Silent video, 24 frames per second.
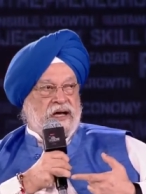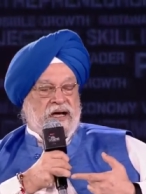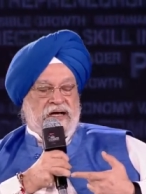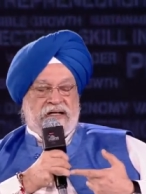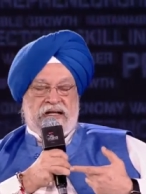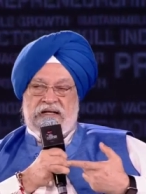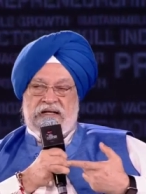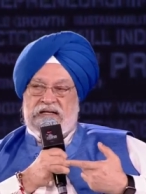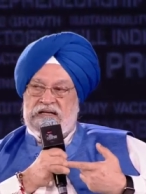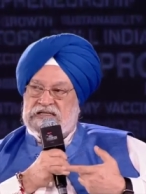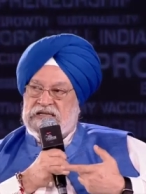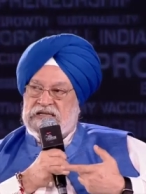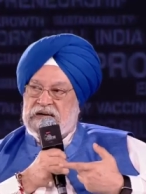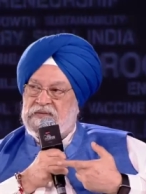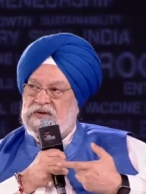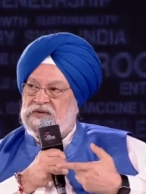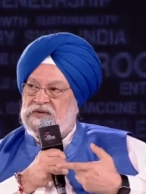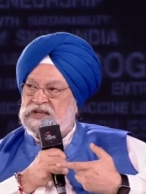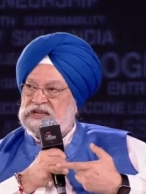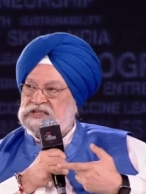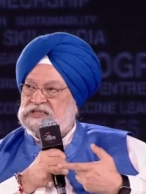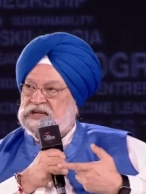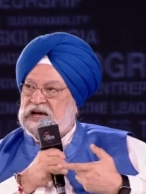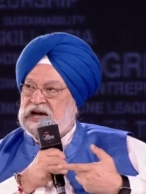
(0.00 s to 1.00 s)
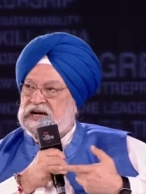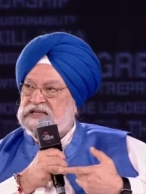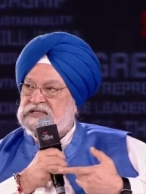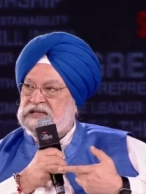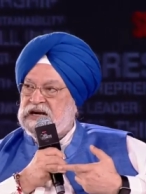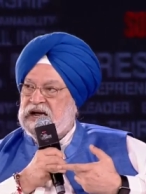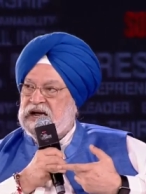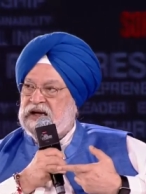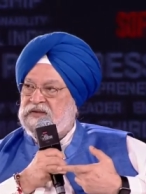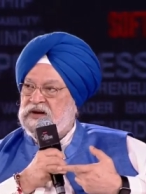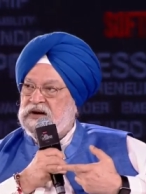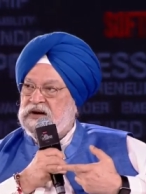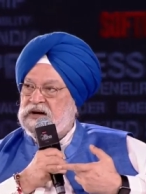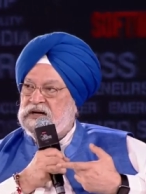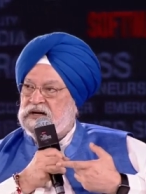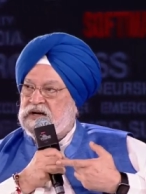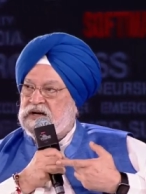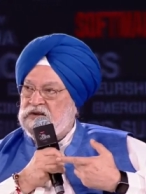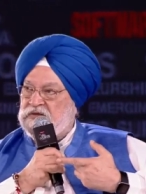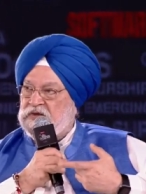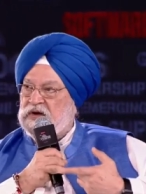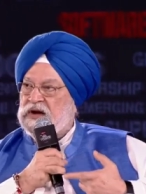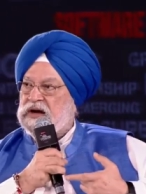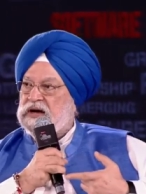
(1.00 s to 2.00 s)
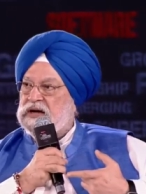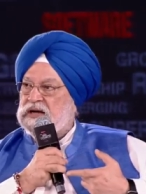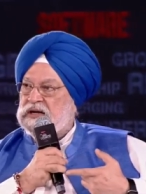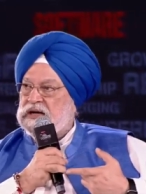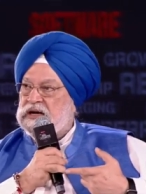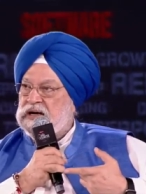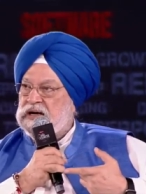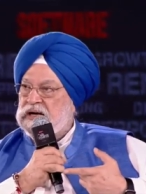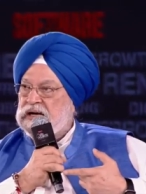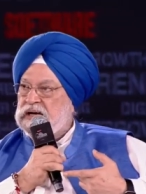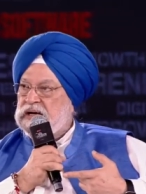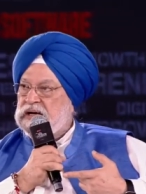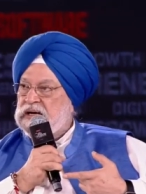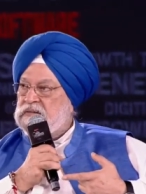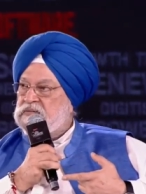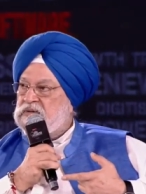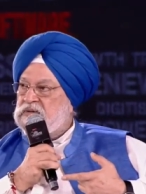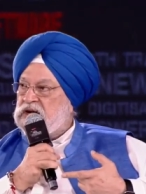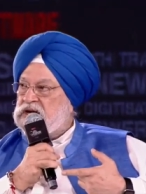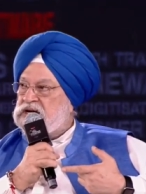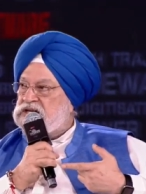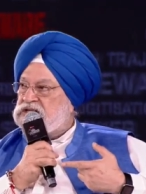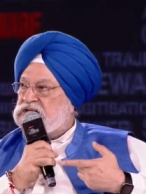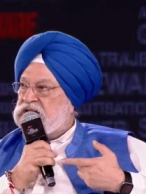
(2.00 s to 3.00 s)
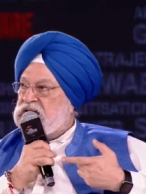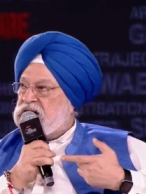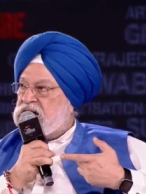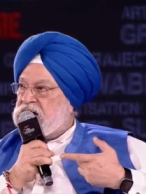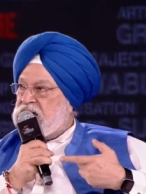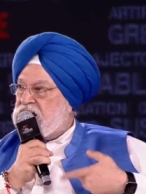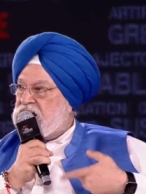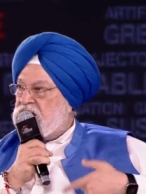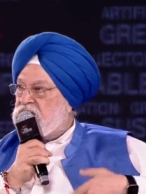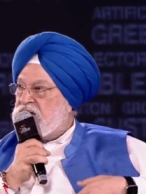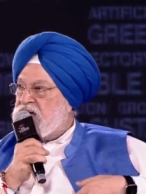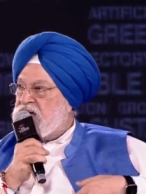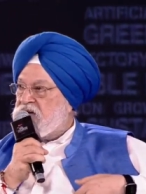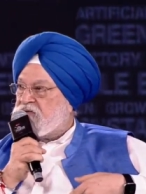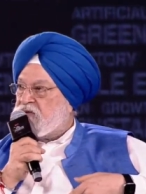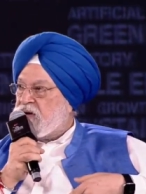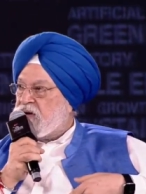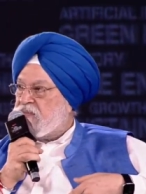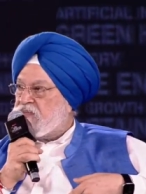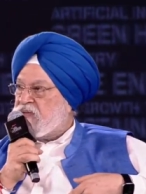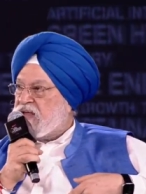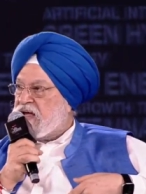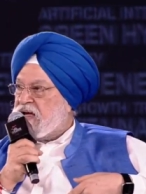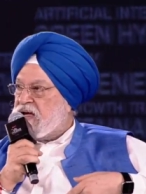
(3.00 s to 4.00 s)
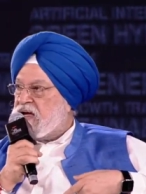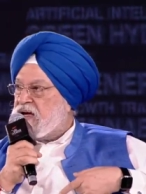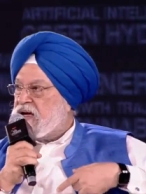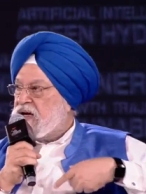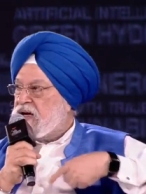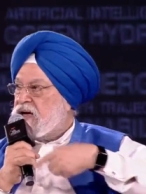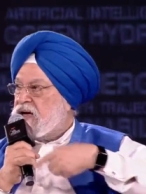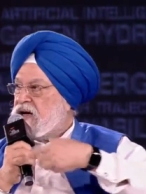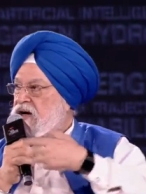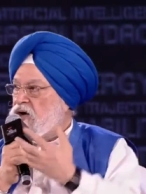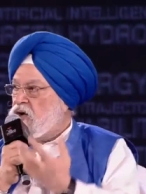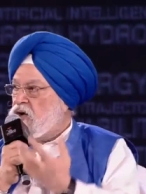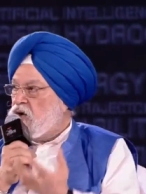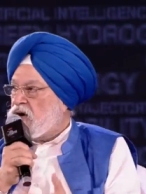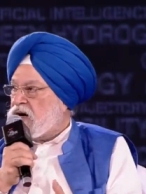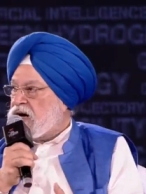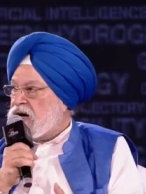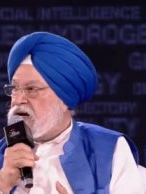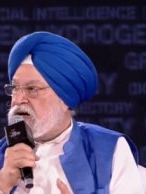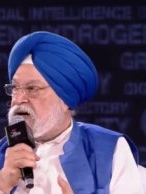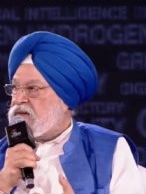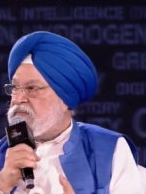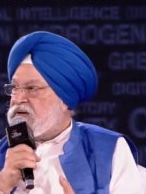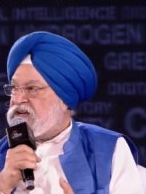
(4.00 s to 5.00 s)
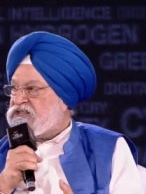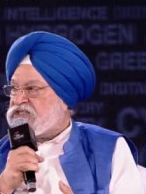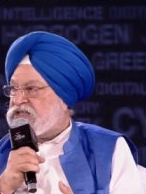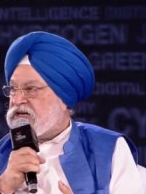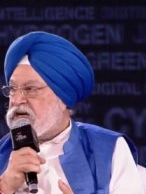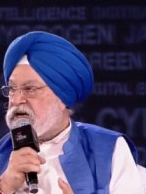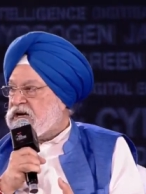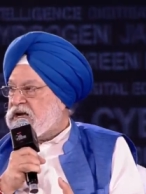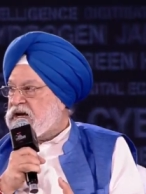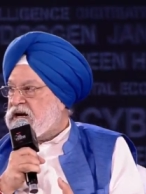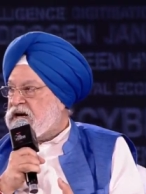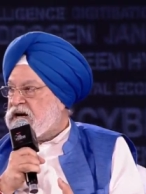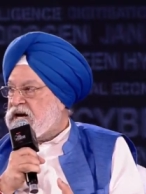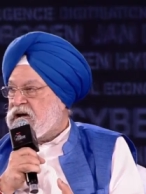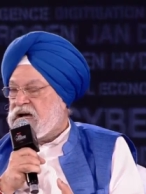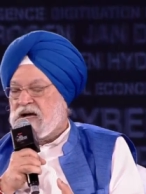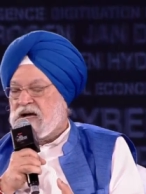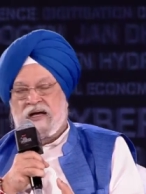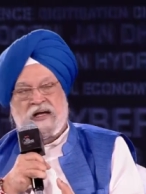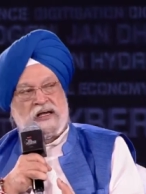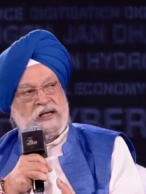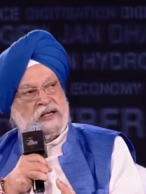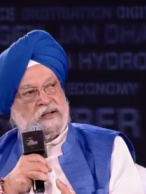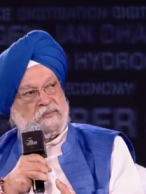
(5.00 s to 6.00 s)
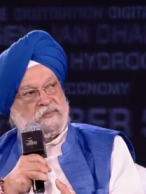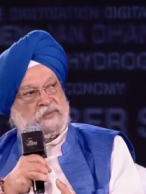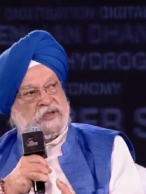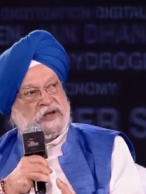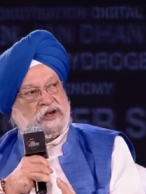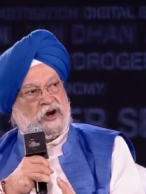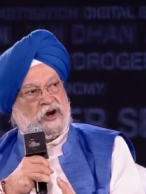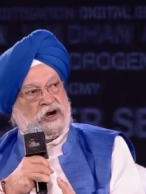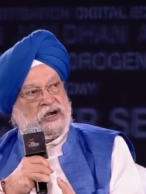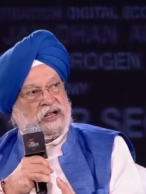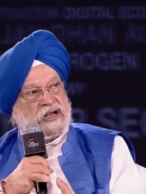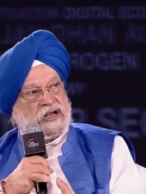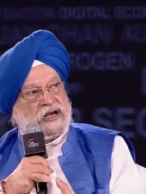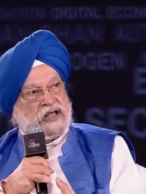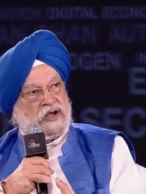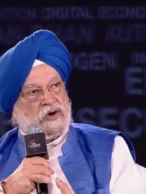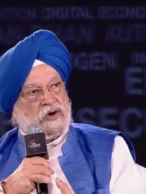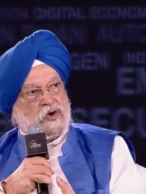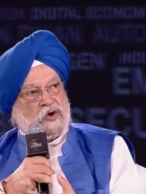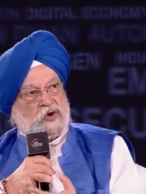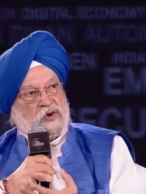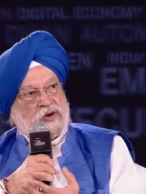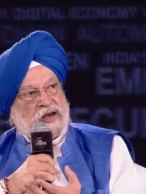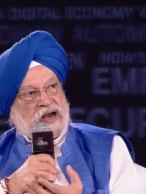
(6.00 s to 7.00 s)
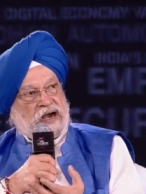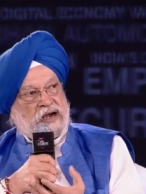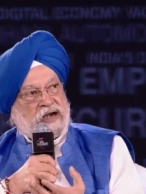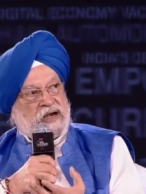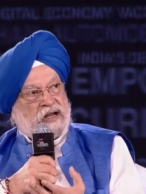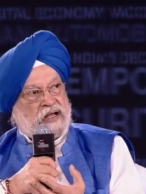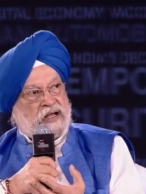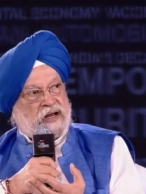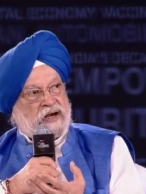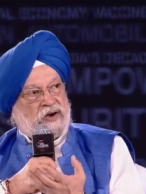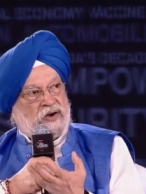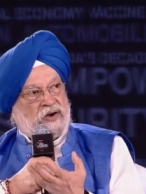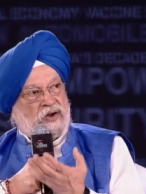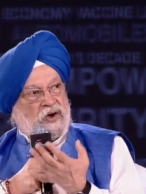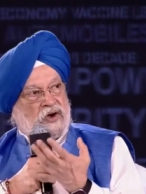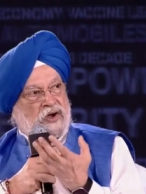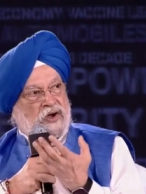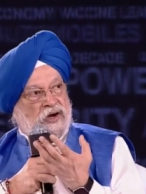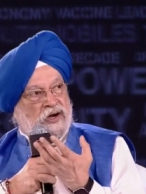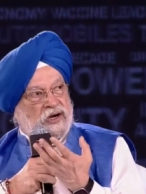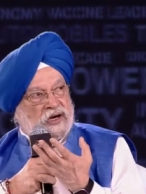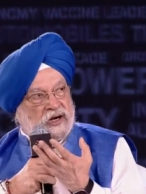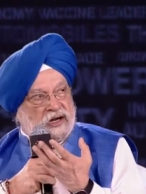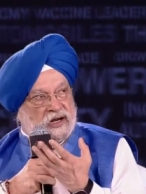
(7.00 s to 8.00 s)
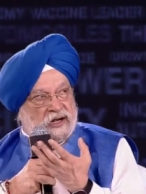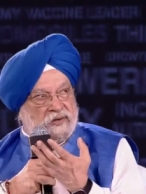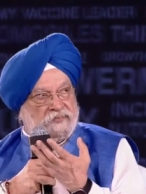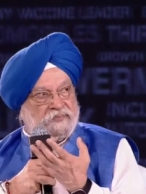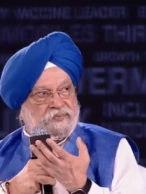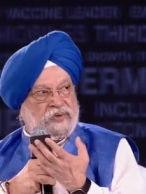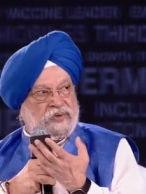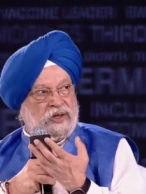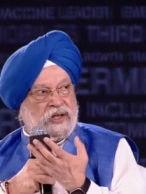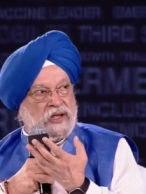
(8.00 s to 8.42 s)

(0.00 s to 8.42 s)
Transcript: I think some of these guys are having difficulty because they run away from the local domestic arena, periodically go to London or uh,